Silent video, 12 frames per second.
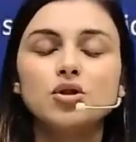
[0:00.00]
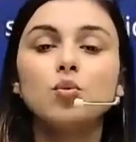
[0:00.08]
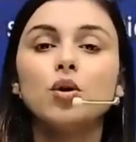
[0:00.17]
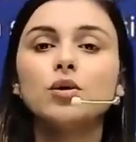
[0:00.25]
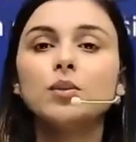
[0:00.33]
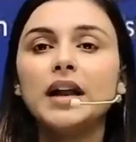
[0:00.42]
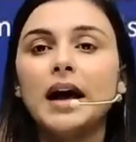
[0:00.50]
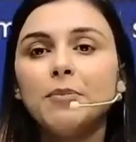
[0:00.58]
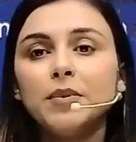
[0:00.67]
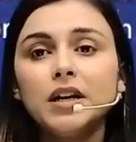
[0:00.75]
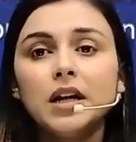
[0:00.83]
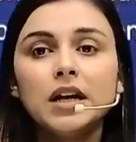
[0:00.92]
what will
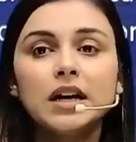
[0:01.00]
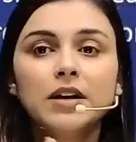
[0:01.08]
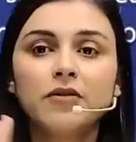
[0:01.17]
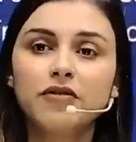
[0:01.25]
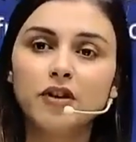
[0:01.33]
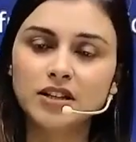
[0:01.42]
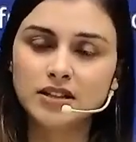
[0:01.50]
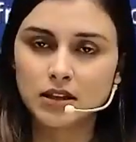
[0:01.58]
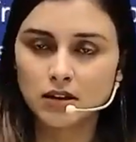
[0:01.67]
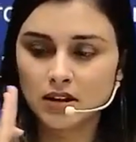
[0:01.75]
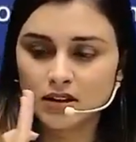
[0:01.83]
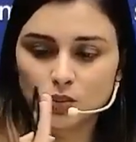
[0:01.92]
happen first
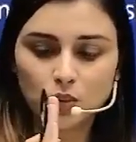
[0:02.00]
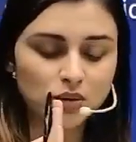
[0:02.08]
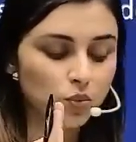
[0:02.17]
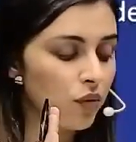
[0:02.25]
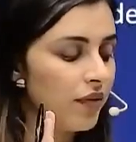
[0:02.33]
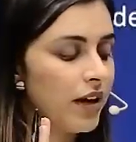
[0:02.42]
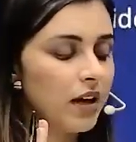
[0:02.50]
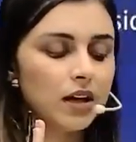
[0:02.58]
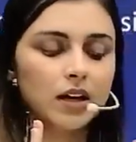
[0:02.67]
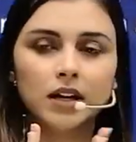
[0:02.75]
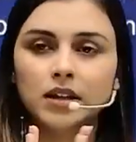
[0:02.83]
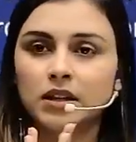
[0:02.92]
this was moving
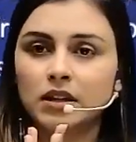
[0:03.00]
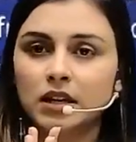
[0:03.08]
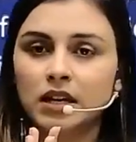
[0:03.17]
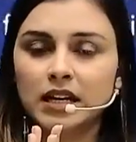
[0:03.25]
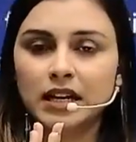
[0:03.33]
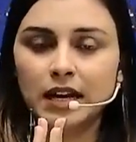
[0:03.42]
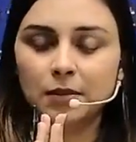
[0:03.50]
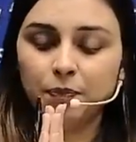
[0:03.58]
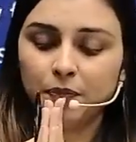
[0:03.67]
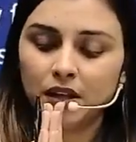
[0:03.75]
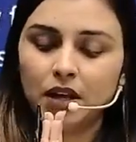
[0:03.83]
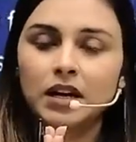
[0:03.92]
he came
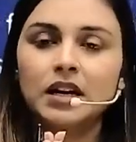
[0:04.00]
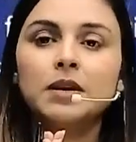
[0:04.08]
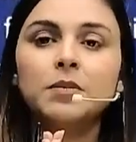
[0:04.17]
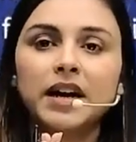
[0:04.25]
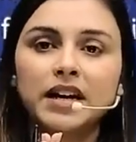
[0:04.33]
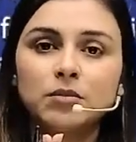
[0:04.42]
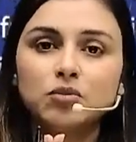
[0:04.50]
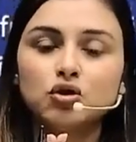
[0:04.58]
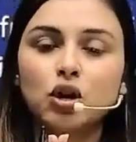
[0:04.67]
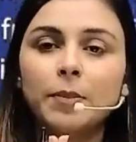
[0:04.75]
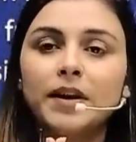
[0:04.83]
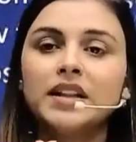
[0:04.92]
he made him
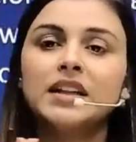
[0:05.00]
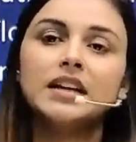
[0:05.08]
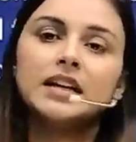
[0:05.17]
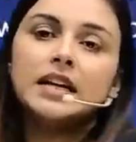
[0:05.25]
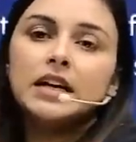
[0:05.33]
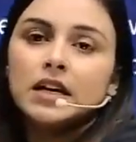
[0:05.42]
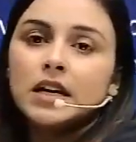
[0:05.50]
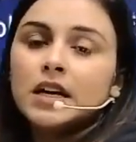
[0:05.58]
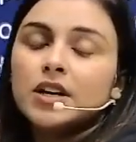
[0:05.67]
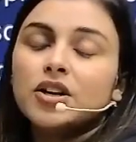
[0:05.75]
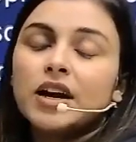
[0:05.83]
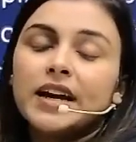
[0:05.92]
stop and then he
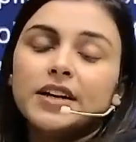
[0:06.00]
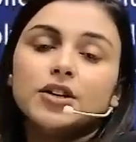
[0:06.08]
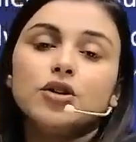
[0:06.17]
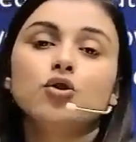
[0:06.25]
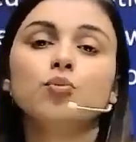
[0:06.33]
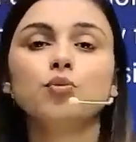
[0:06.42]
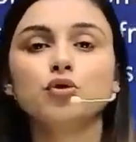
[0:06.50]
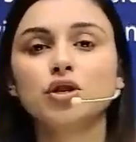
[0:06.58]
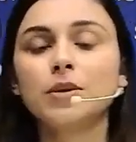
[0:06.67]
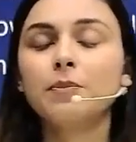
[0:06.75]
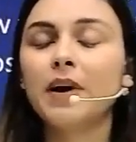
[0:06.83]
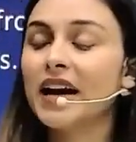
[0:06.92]
tried to push
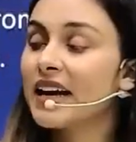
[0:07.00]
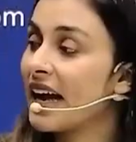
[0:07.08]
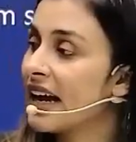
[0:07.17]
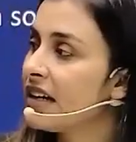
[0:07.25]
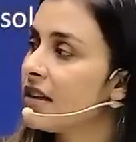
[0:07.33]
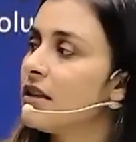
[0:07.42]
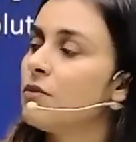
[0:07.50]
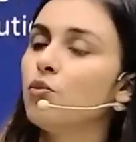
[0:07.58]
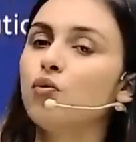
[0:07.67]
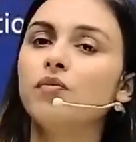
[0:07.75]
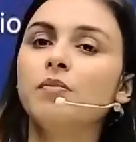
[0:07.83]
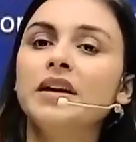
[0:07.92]
him back and the
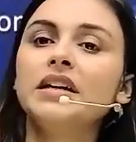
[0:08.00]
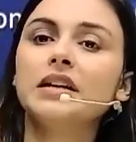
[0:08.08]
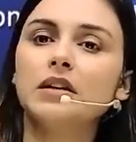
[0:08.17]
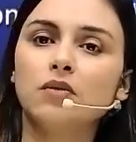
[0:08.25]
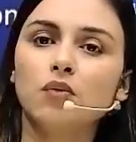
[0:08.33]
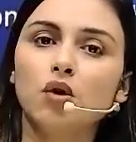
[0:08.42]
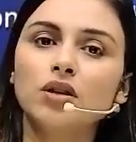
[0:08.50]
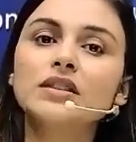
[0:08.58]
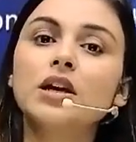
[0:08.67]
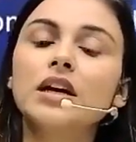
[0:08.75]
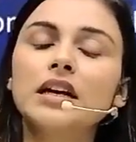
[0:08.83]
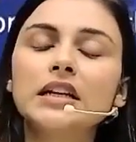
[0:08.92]
movement was
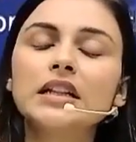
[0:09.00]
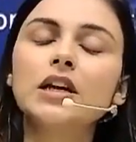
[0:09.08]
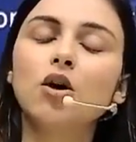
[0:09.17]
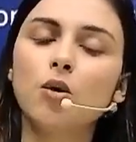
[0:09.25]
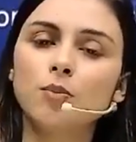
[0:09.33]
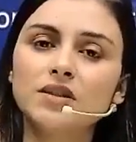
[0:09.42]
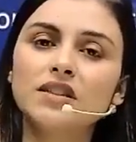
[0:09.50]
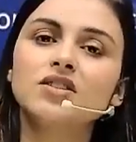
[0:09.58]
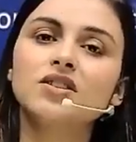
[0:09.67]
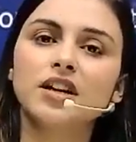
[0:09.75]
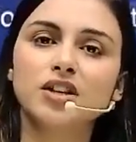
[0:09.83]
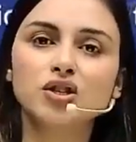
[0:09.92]
in the opposite
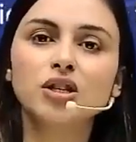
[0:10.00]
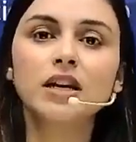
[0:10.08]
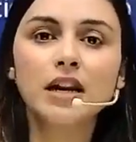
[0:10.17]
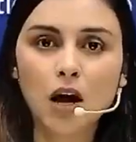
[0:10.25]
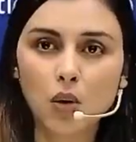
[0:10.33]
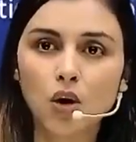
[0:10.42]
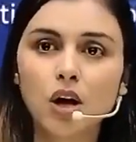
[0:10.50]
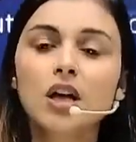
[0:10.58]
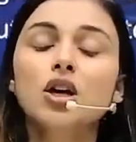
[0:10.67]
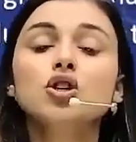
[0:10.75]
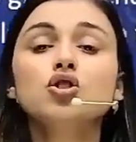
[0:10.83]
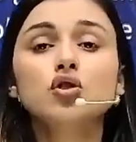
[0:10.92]
direction now
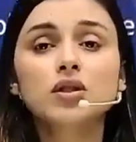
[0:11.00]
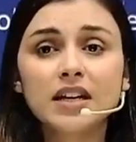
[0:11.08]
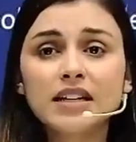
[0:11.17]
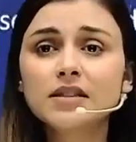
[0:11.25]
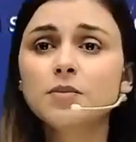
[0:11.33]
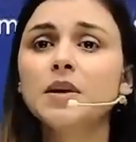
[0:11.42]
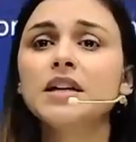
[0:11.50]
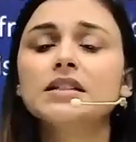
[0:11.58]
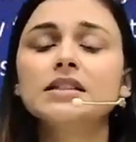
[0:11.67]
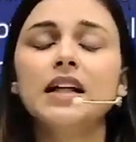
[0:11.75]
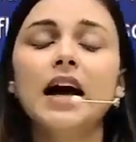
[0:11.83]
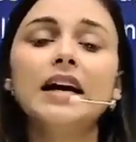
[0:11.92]
so this
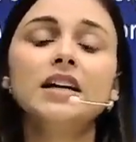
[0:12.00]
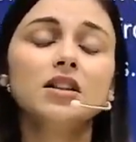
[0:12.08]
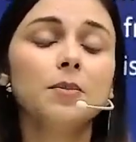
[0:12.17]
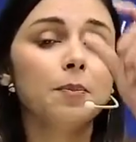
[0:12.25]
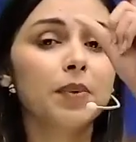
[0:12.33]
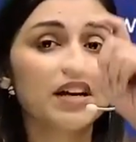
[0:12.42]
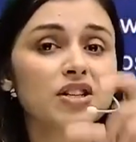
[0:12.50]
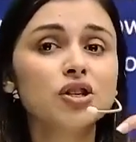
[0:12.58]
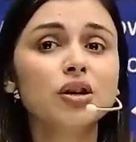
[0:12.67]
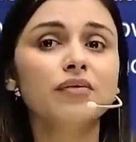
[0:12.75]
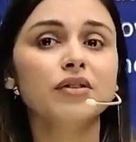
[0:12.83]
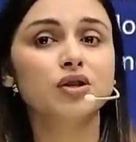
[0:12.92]
means that the
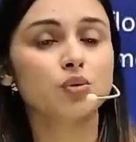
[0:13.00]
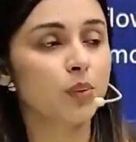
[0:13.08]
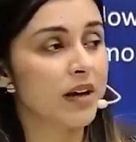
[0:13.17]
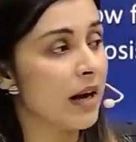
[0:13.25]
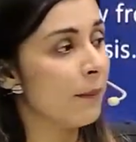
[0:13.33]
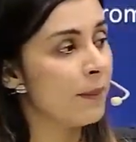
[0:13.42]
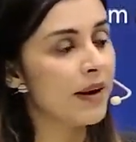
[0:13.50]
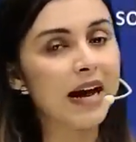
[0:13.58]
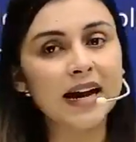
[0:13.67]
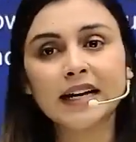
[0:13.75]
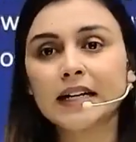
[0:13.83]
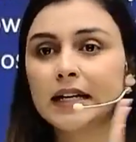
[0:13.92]
pressure which we
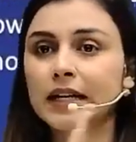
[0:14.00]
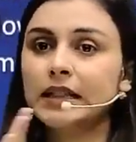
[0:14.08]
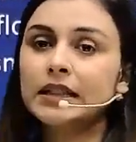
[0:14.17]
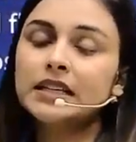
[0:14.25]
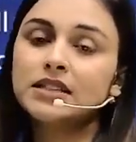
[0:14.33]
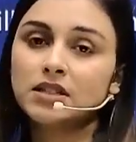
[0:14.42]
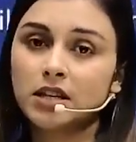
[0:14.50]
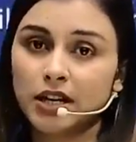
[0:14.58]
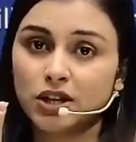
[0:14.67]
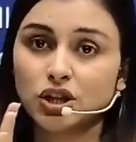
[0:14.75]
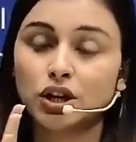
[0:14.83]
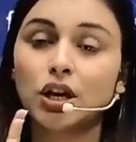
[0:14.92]
applied in this
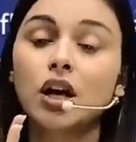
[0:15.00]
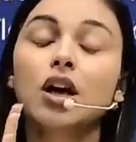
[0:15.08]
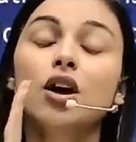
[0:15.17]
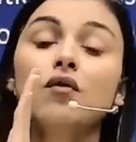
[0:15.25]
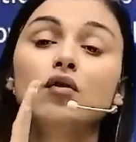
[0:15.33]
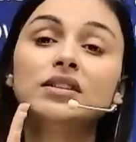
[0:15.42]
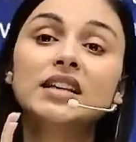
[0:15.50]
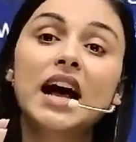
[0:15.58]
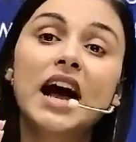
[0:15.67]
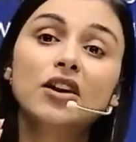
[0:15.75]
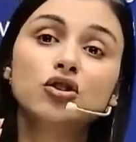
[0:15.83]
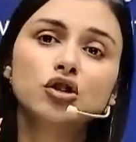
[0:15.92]
direction was
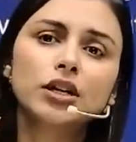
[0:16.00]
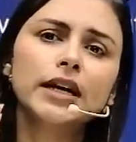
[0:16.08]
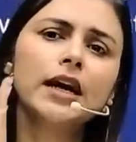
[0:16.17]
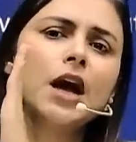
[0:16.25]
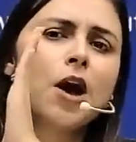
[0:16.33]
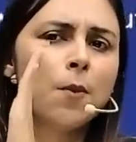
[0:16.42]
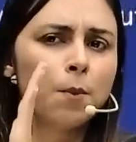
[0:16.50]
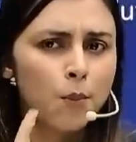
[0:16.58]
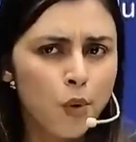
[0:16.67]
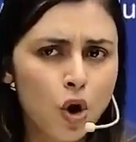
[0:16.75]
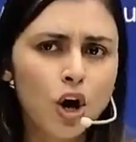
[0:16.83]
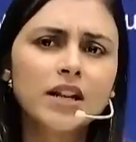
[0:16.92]
actually
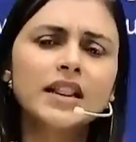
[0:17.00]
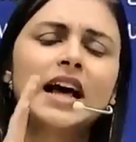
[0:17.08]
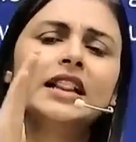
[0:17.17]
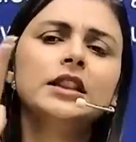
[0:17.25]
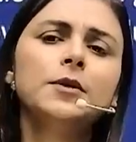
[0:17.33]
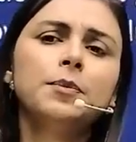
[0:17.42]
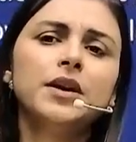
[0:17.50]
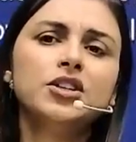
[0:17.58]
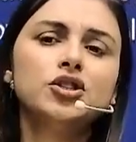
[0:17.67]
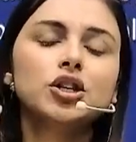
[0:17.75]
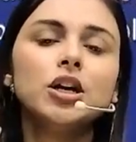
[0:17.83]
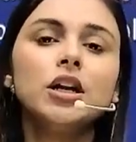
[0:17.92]
more than the
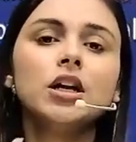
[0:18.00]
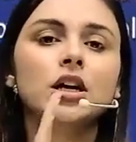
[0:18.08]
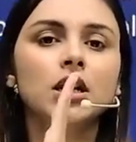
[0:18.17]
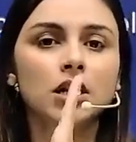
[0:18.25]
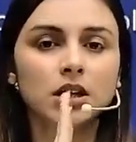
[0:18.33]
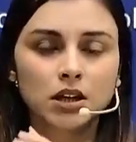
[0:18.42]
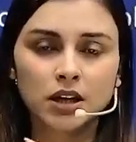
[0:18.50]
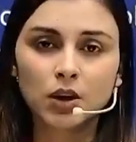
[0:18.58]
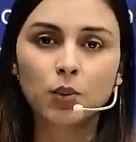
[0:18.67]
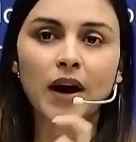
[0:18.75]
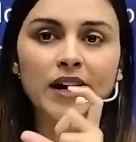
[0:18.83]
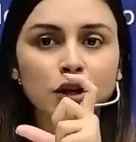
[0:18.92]
pressure
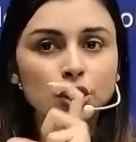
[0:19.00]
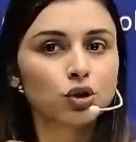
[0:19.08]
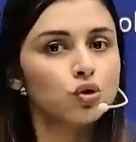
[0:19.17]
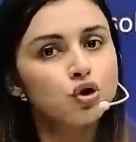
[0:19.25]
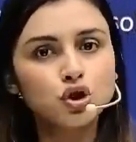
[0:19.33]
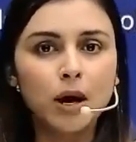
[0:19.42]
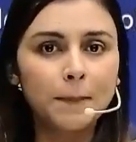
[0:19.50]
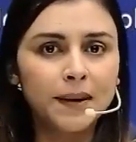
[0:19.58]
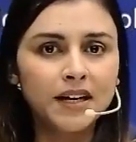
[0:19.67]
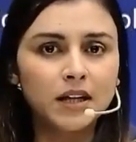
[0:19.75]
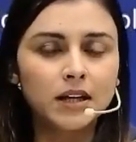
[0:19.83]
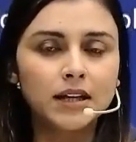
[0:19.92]
required to stop
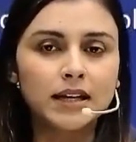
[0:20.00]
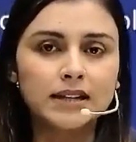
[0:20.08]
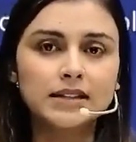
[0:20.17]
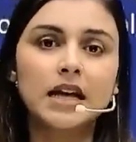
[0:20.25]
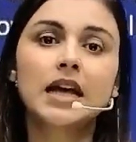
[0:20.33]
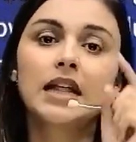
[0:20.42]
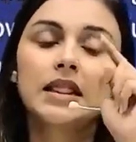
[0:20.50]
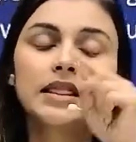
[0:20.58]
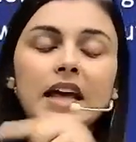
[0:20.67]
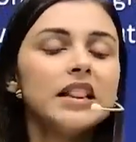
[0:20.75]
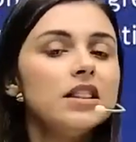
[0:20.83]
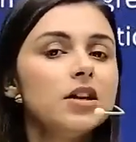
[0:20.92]
it yes
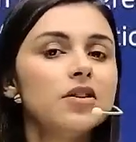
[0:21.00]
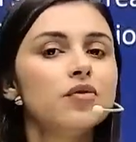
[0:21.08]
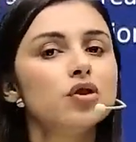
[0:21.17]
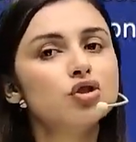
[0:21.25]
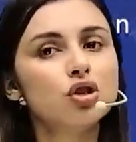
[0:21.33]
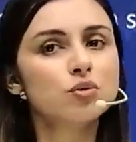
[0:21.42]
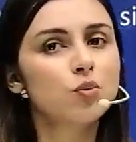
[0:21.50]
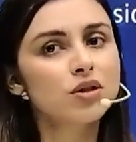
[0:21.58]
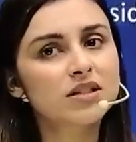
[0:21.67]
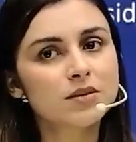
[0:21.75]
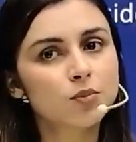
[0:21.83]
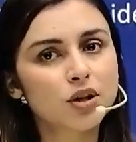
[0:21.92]
then the reverse
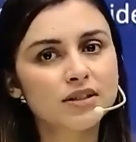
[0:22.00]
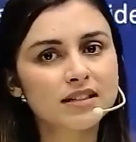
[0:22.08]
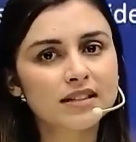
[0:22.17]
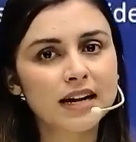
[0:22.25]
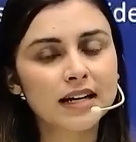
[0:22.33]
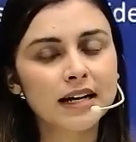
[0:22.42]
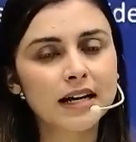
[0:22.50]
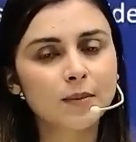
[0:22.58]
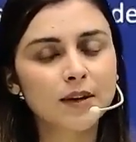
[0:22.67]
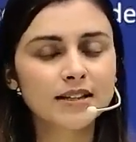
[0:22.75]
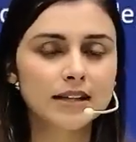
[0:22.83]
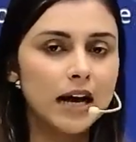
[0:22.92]
osmosis process can take
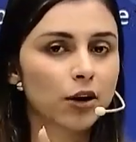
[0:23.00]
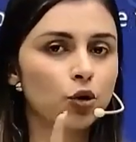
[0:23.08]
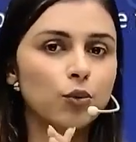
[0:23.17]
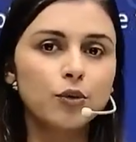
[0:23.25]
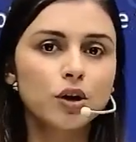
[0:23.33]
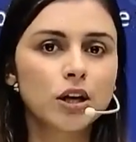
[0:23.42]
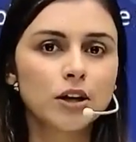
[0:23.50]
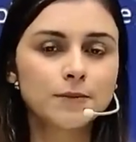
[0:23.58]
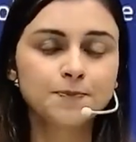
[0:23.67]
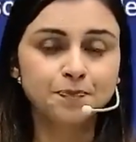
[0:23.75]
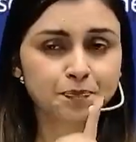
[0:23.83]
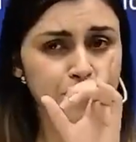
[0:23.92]
place i hope you're clear
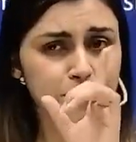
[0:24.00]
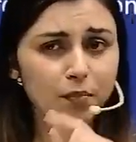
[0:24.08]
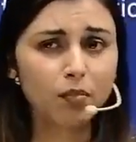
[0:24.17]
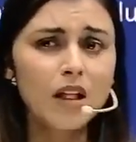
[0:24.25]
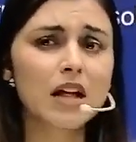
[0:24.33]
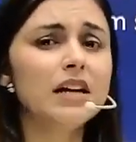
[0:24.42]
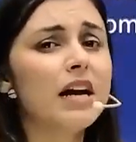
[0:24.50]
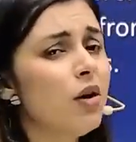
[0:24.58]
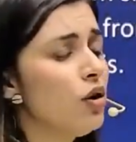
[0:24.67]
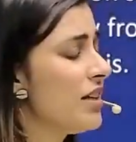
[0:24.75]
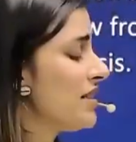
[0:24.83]
now let's